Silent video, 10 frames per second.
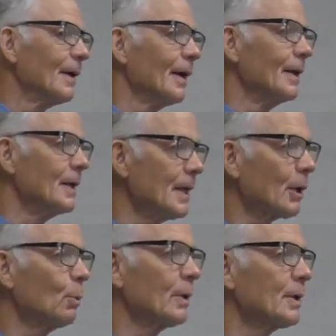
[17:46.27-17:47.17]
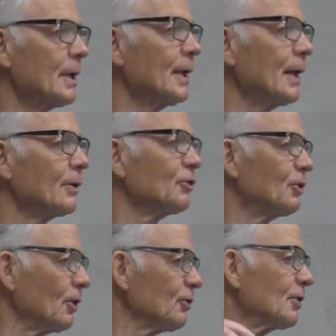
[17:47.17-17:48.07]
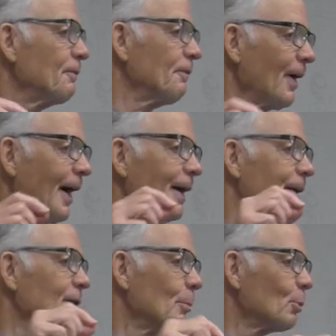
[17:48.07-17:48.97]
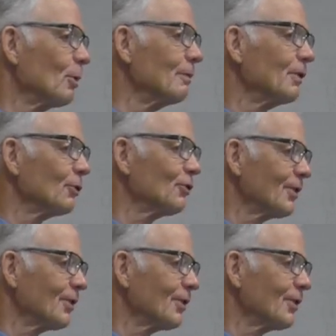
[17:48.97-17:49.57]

Iniquity is just defined in the previous